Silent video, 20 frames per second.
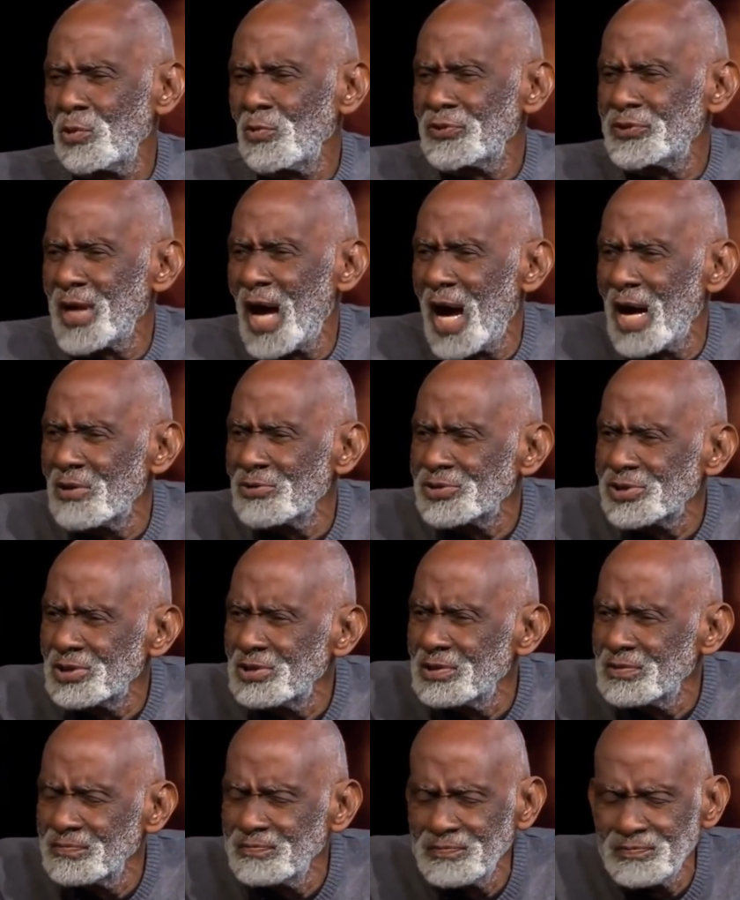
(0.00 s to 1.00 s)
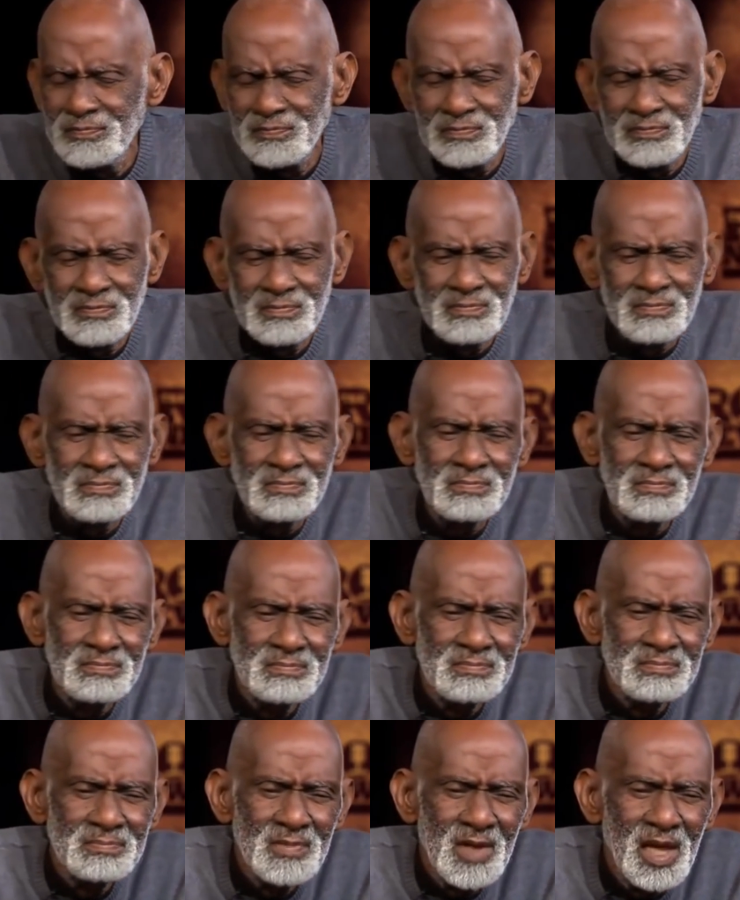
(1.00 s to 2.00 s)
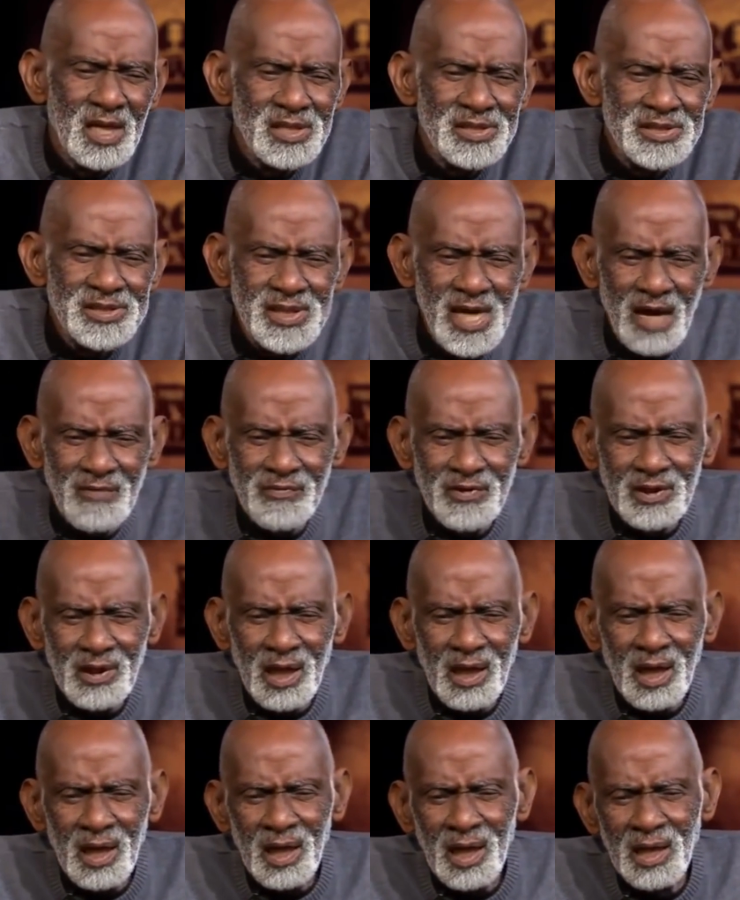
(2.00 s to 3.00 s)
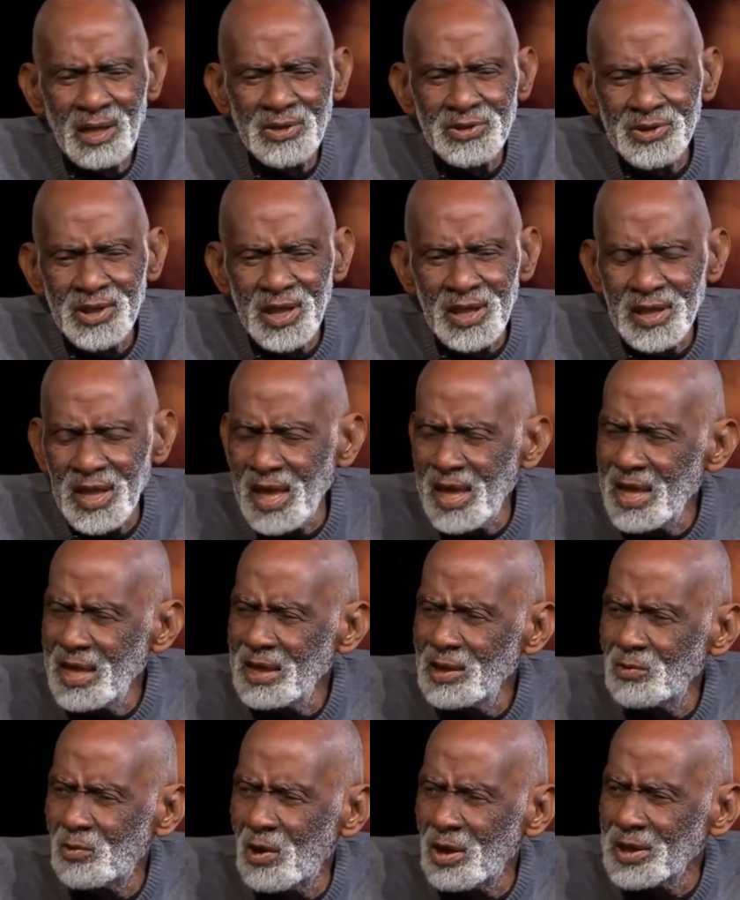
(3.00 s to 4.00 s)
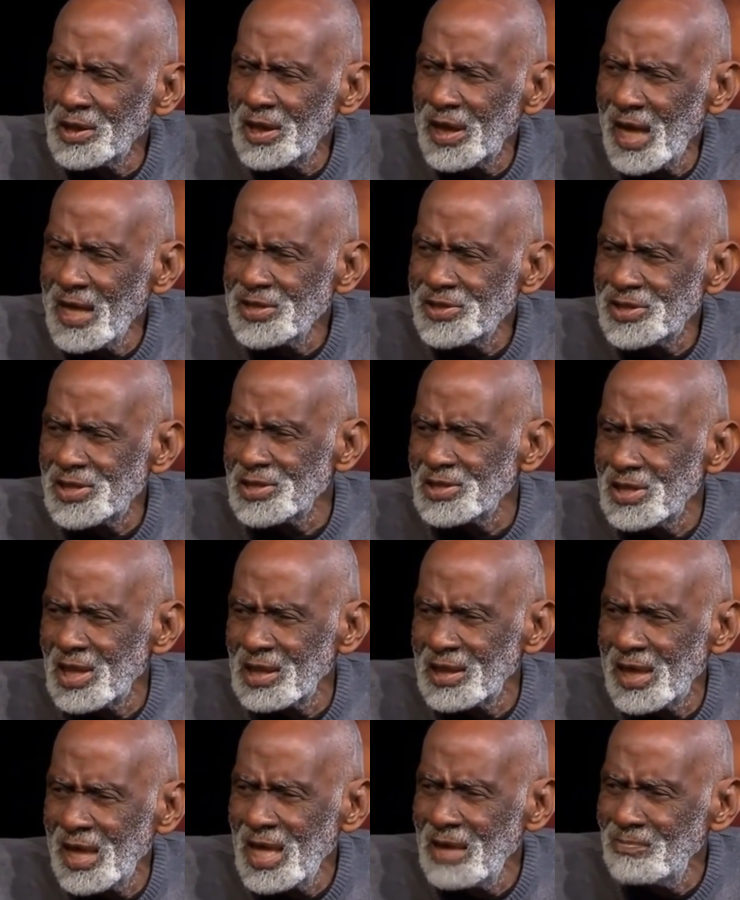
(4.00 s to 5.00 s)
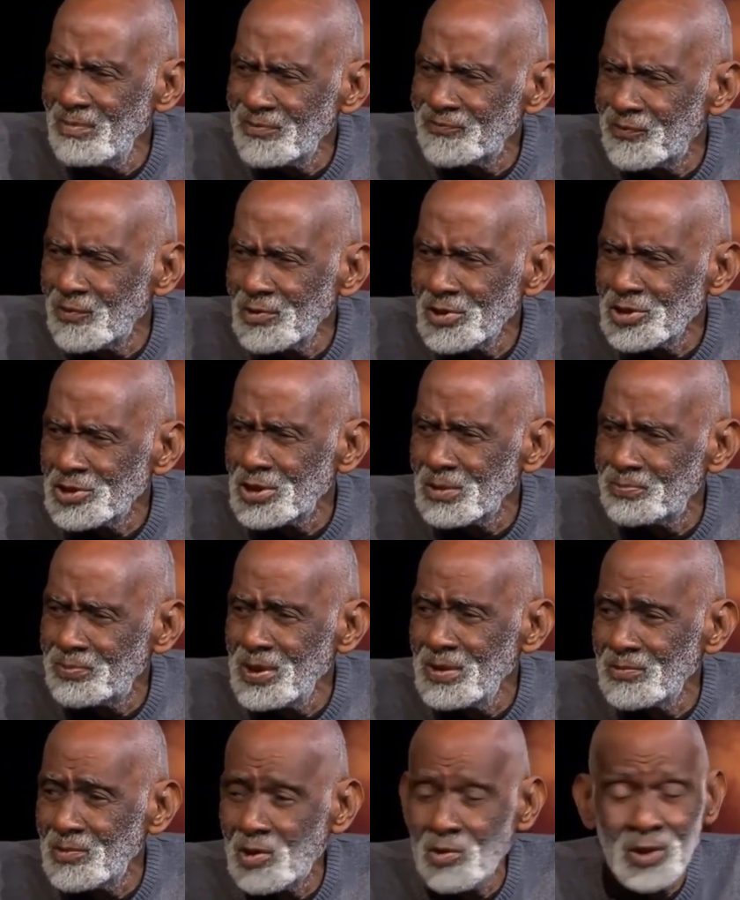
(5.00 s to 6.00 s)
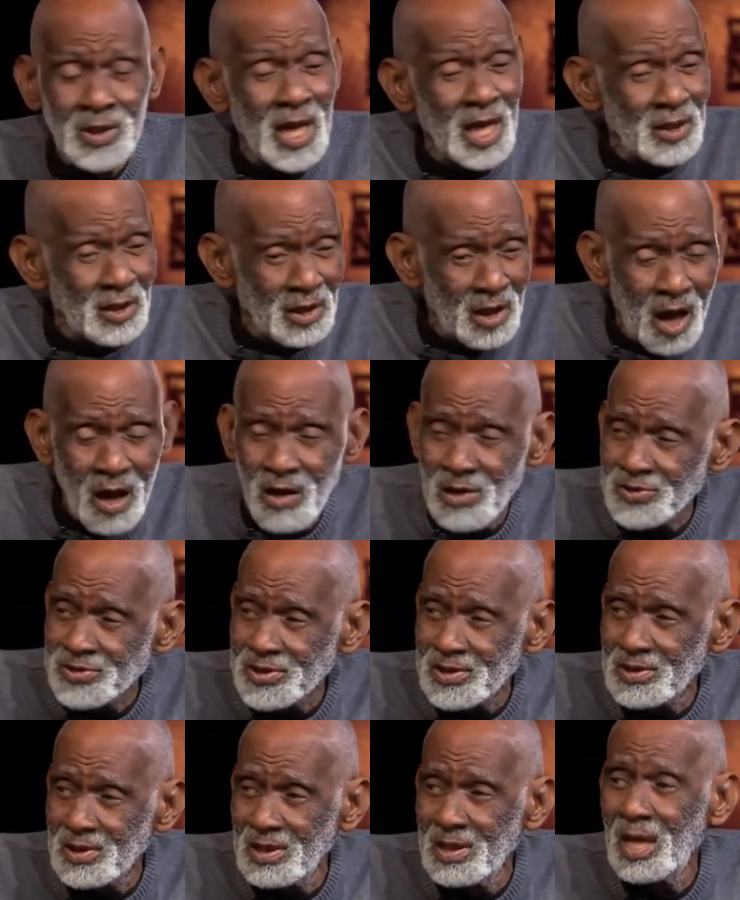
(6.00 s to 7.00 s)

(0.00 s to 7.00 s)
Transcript: 2,781 cases that came before the Supreme Court and lost.